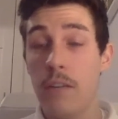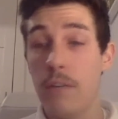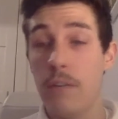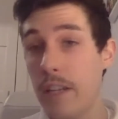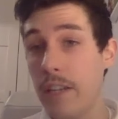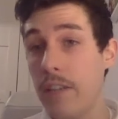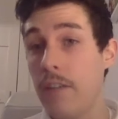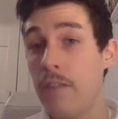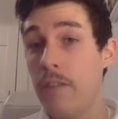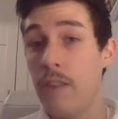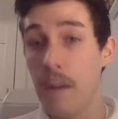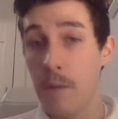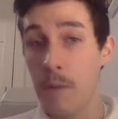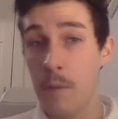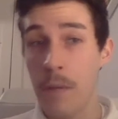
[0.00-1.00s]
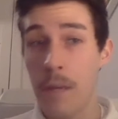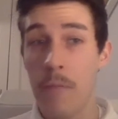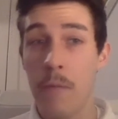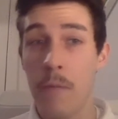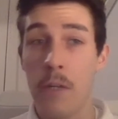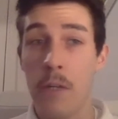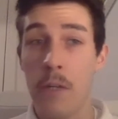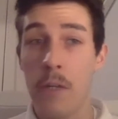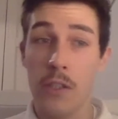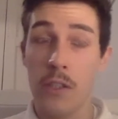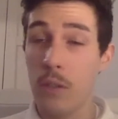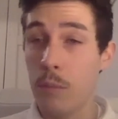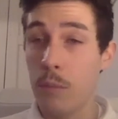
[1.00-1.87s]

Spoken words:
a friend or a family member,